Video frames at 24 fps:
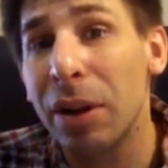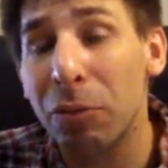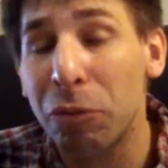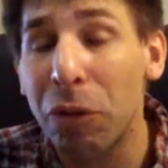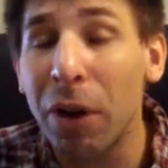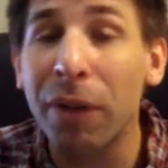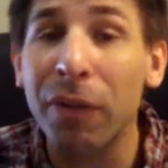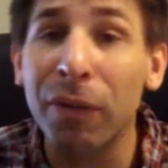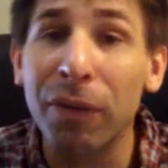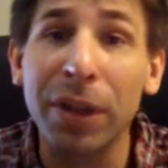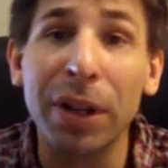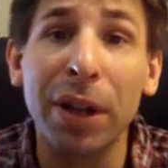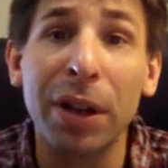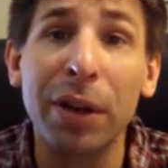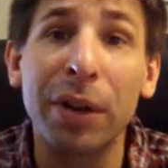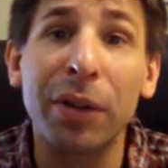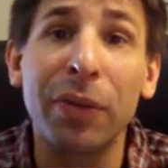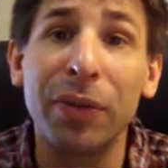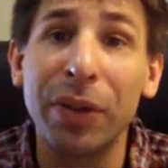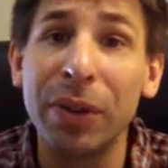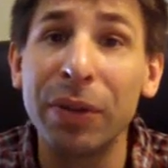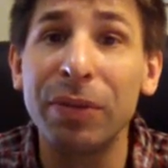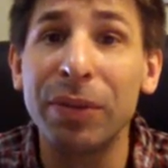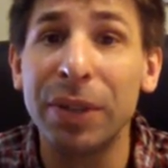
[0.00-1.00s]
roughly under
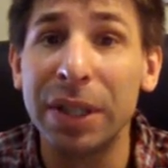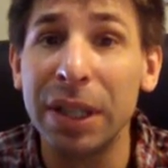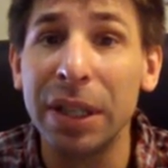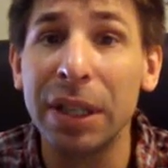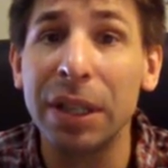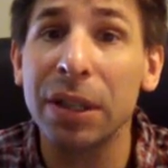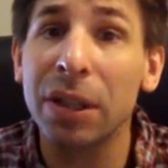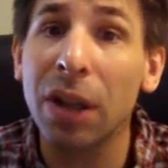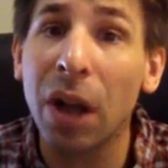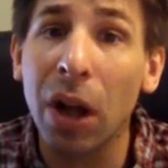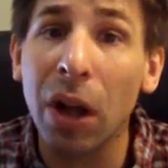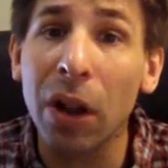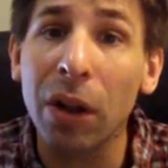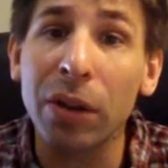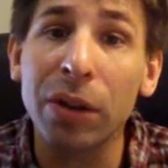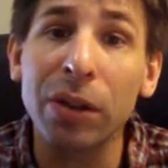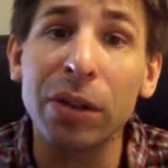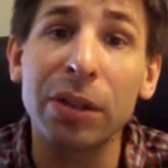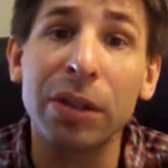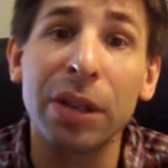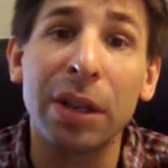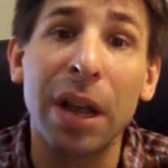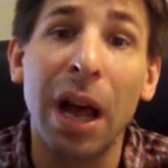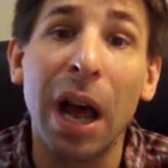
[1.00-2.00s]

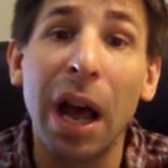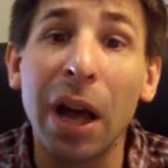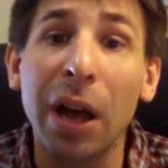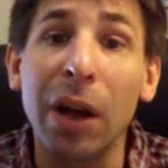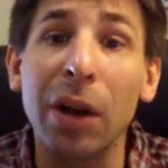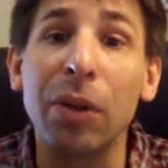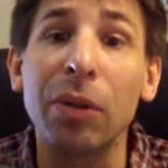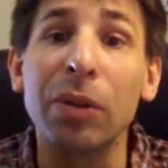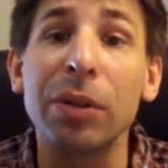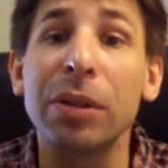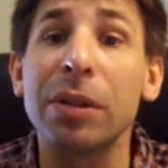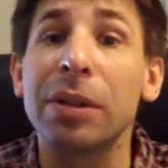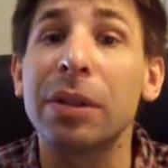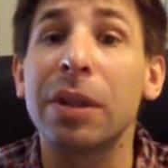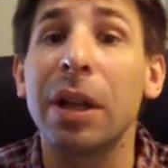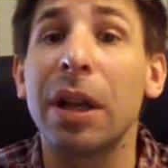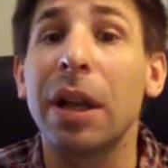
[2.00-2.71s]
$15 an ounce,